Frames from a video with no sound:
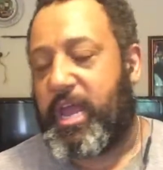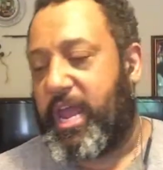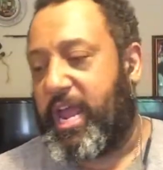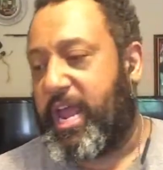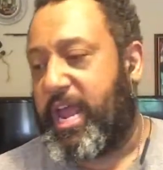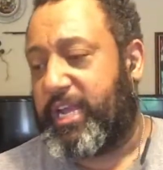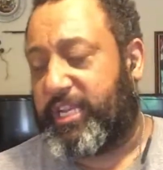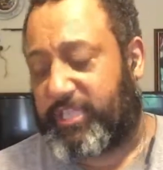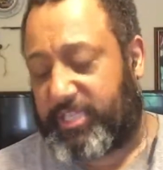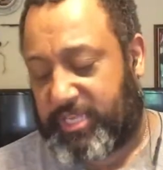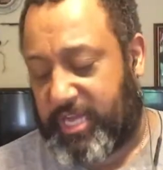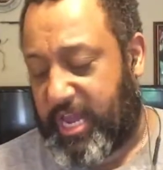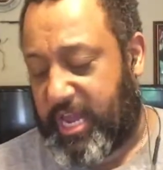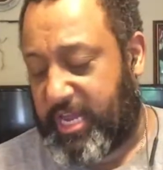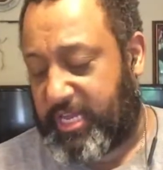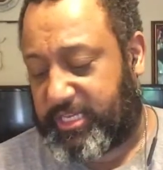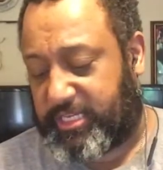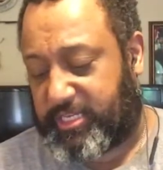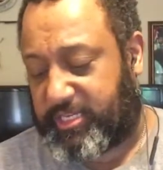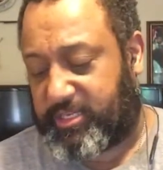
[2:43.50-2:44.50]
There
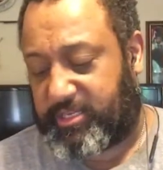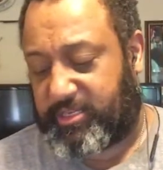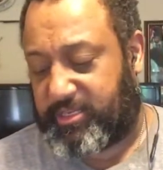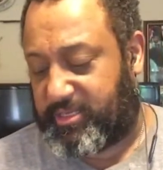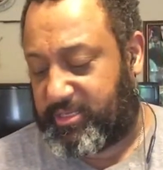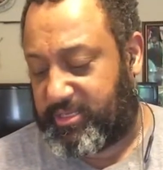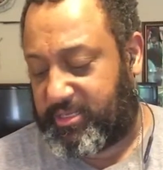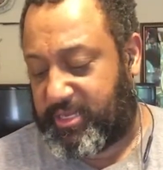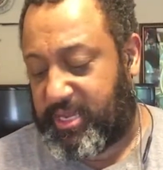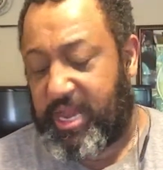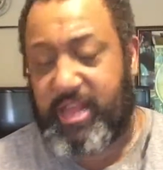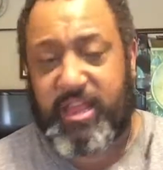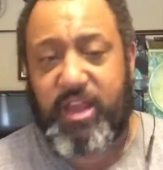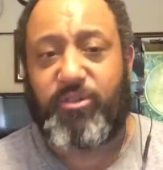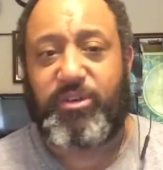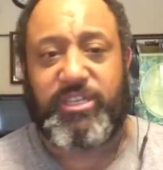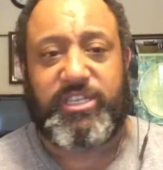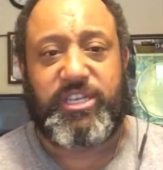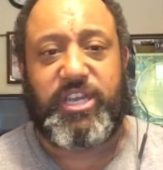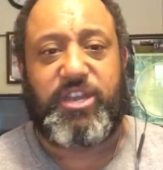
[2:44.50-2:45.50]

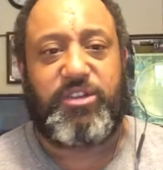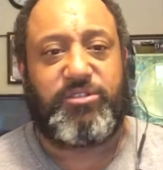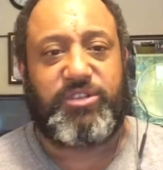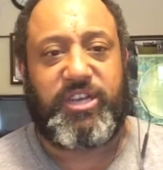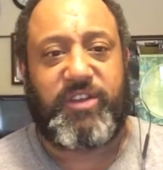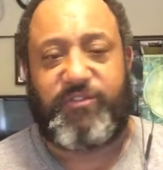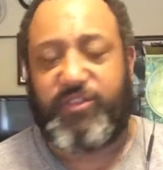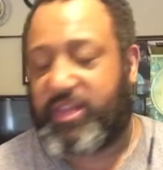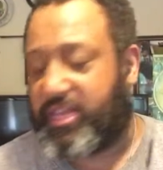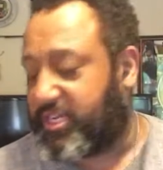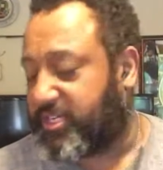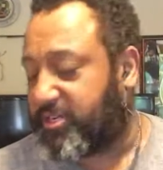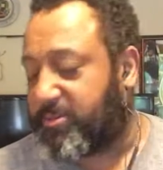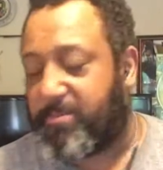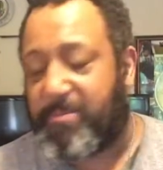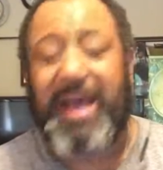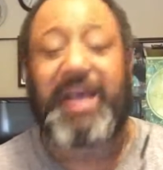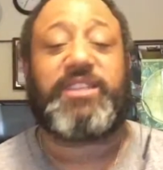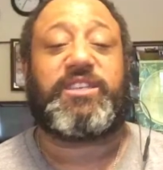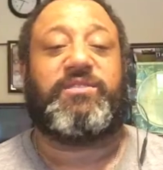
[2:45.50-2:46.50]
is a huge difference. There's a
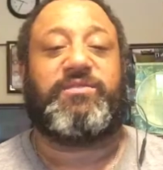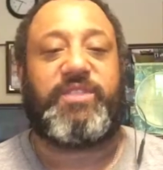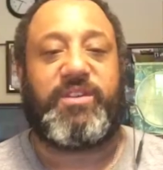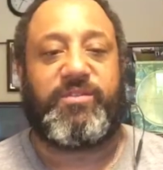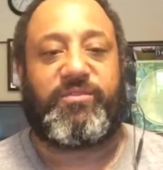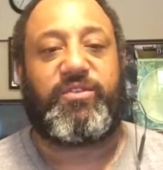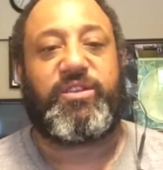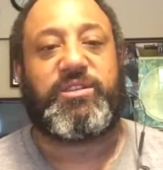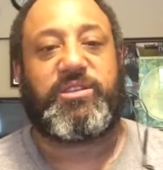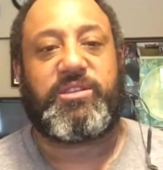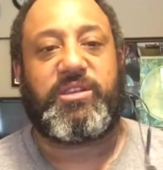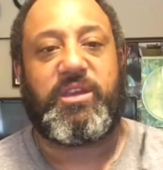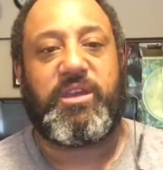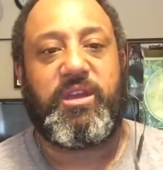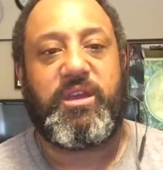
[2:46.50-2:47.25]
massive difference.